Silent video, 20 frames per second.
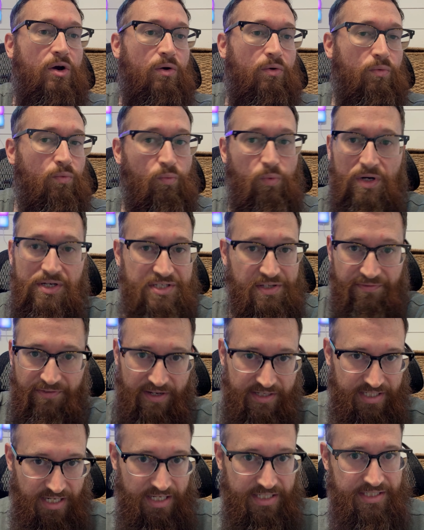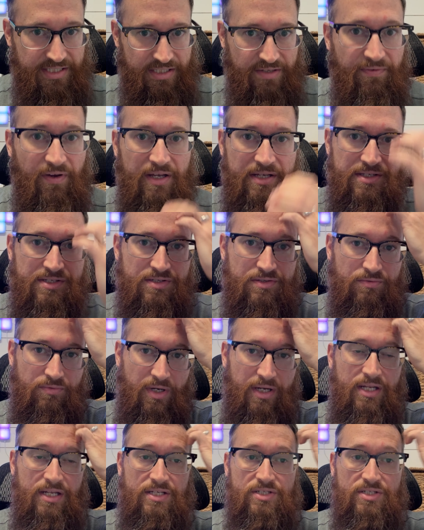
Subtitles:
was a fantastic device, right?